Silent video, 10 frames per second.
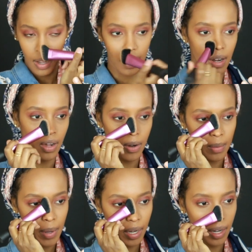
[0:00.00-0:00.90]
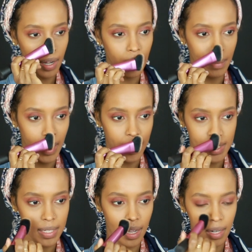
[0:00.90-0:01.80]
And oh my god, am I
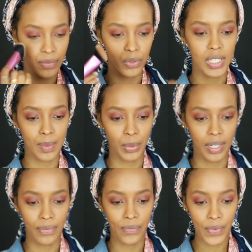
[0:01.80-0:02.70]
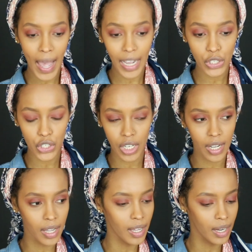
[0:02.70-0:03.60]
excited for spring
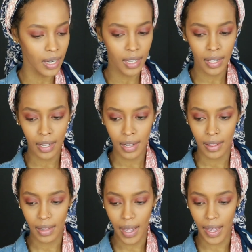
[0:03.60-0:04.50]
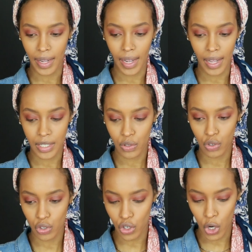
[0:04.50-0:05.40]
fashion, like
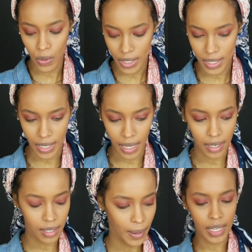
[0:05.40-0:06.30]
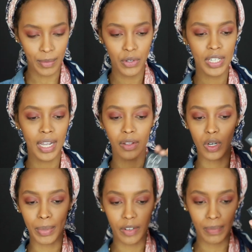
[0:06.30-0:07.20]
so excited. I'm using a
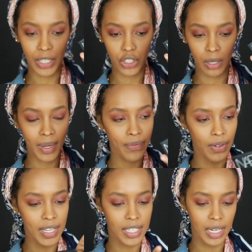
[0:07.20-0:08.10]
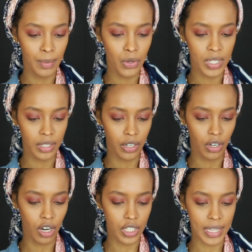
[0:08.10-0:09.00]
little bit of blush on my face, and I'm using the
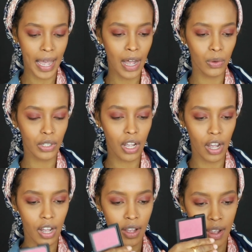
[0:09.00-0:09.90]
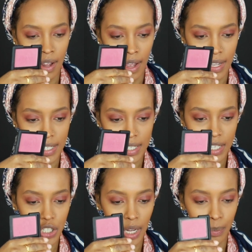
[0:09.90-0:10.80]
NARS Outlaw. It's
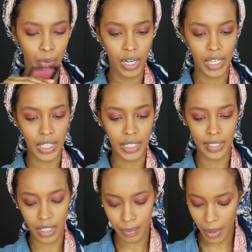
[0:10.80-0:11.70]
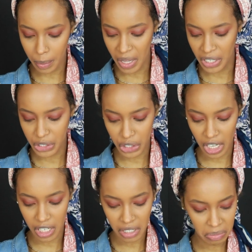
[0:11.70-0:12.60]
such a pretty deep pink
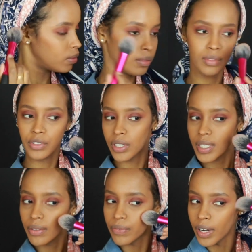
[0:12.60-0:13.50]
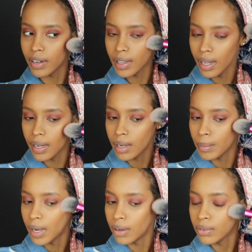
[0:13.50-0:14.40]
shade, just a very light
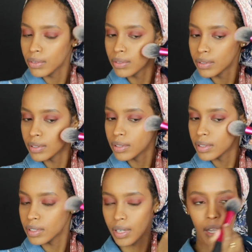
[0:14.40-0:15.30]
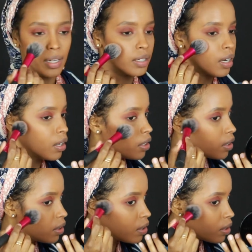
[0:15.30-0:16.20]
amount to add
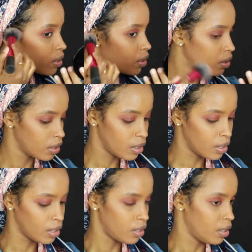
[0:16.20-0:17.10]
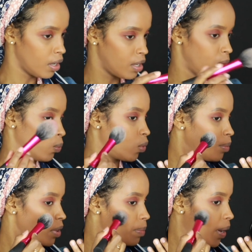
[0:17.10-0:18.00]
color and
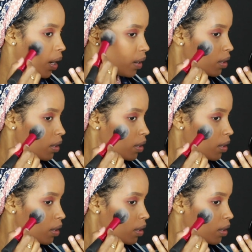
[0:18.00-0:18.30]
warmth back